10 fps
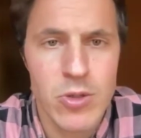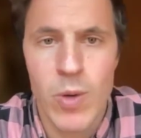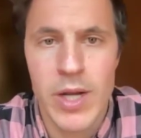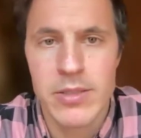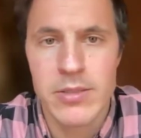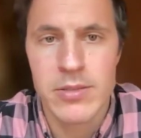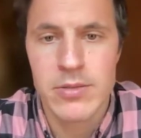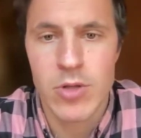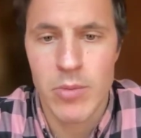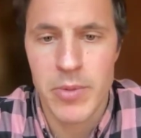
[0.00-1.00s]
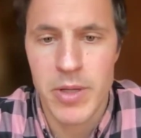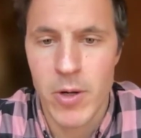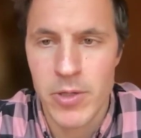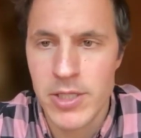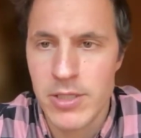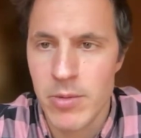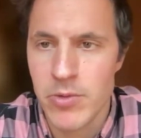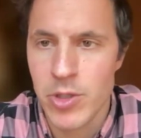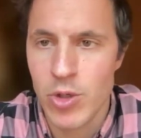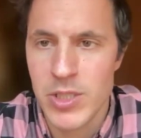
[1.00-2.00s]
Someone told me about it,
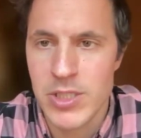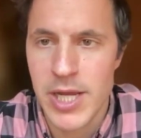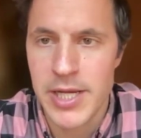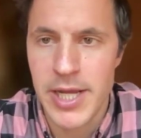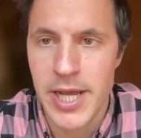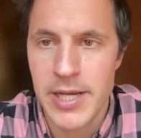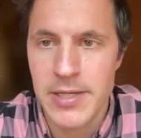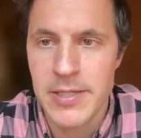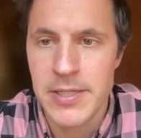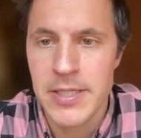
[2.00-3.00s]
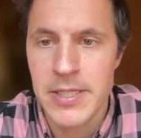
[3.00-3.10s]
about the human design again,